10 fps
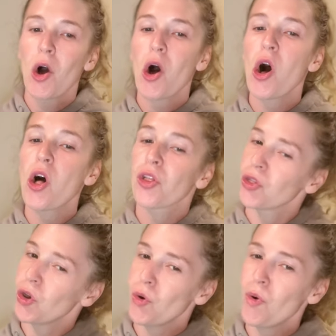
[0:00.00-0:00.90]

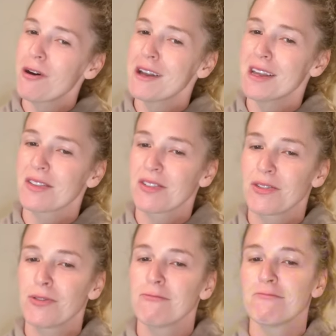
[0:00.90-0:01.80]
Although I
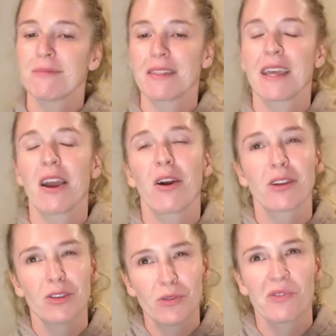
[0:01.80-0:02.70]
assume that they are
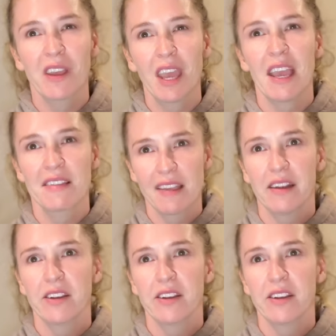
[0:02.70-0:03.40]
using a set